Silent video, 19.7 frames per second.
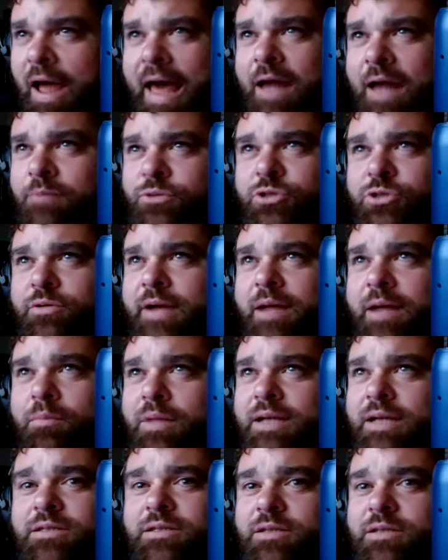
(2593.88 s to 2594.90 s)
Adam Sharan,
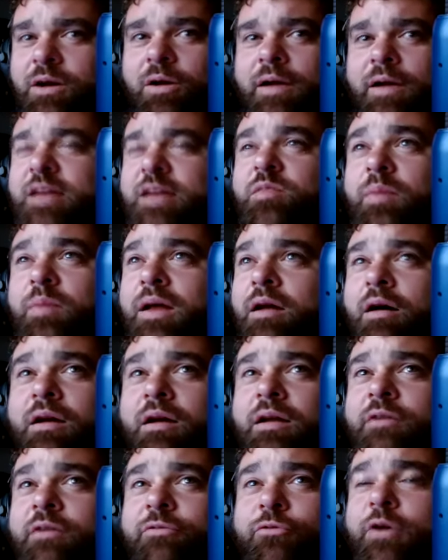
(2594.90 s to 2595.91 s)
bless his heart, he's been
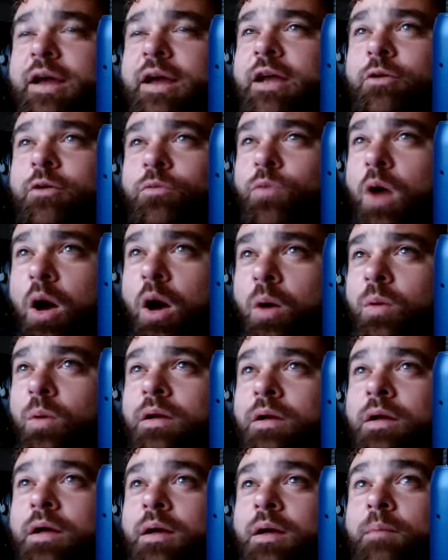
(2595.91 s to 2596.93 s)
on a freaking roll.
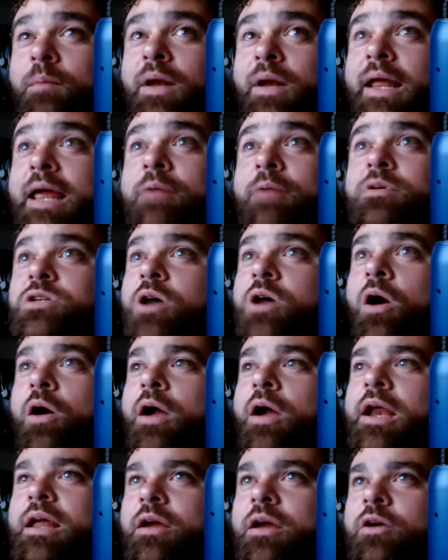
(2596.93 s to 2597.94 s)
But he was
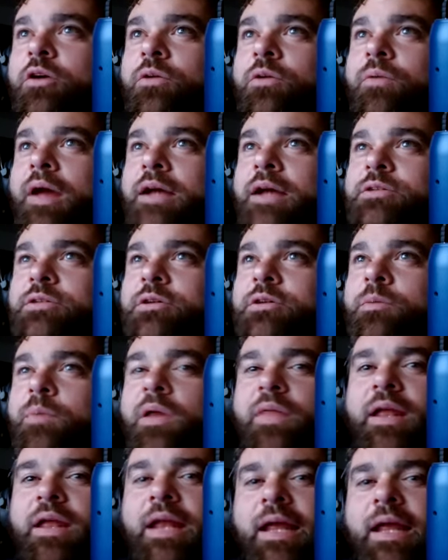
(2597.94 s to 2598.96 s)
already a good racer.
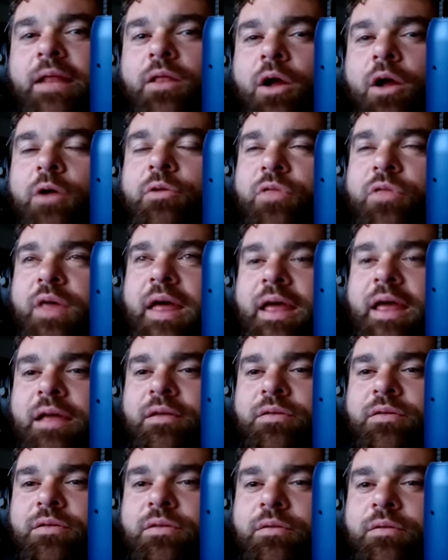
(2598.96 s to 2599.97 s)
But then he learned
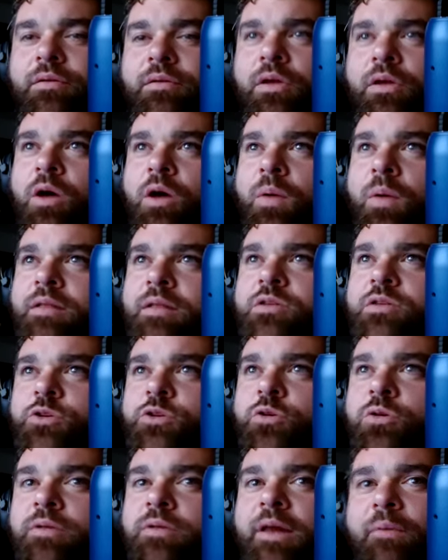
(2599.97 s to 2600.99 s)
things, you know, in the
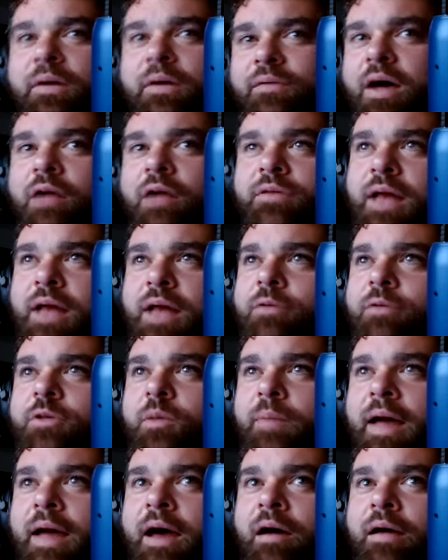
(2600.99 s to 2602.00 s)
school that we've all talked
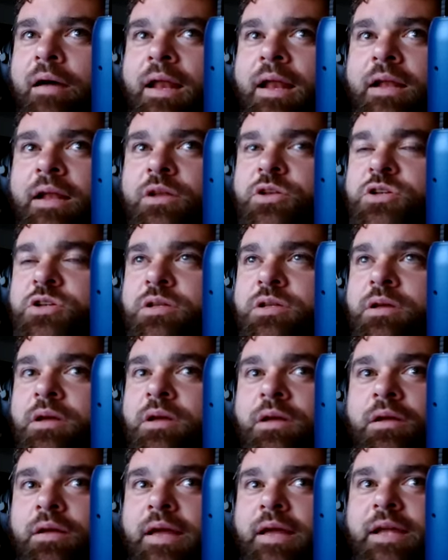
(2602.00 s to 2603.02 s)
about, and it just
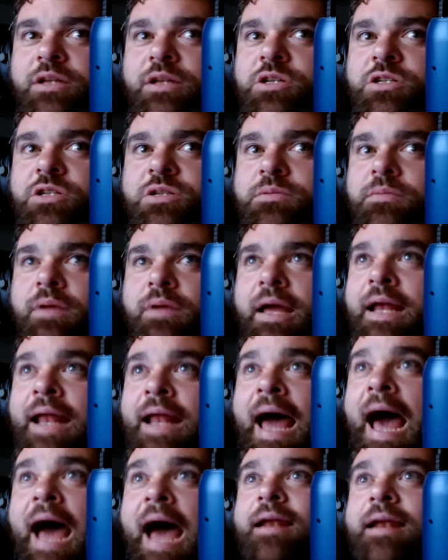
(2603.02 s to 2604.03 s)
heightened
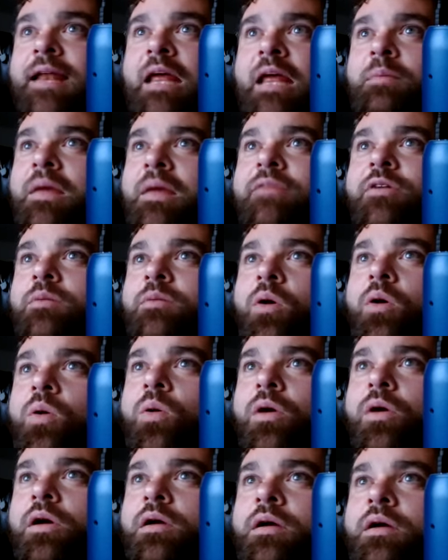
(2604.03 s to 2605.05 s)
him even
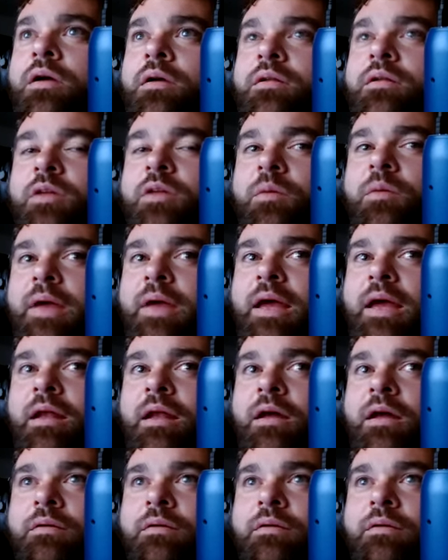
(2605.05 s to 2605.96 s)
more to being